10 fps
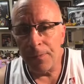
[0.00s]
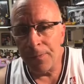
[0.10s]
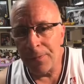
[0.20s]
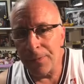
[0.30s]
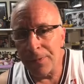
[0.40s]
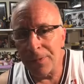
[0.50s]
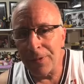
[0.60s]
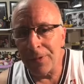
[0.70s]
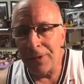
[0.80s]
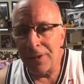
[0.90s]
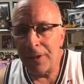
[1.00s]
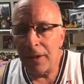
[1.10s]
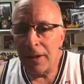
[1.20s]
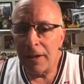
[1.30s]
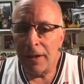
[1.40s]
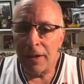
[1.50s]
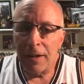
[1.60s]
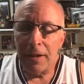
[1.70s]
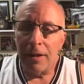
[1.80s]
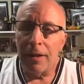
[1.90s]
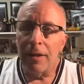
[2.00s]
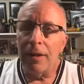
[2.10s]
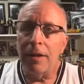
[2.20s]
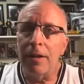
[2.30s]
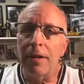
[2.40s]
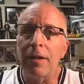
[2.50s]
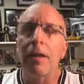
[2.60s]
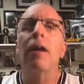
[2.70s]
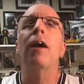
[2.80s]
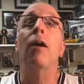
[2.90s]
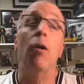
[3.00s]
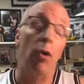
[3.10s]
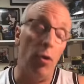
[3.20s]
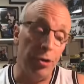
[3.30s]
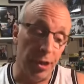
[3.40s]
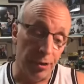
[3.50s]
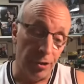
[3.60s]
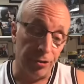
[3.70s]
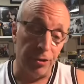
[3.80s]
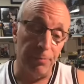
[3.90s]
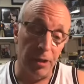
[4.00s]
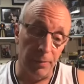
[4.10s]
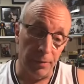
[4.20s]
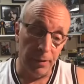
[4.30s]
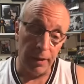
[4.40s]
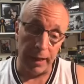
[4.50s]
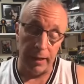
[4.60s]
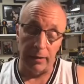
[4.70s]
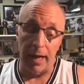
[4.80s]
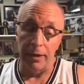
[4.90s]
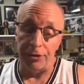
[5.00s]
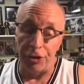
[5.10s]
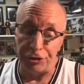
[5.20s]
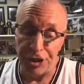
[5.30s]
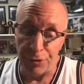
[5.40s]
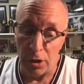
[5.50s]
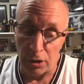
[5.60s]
The Home Goods and the Justin Bieber. Oh, oh, yeah, Justin Bieber. I got a lot of thirteen-year-old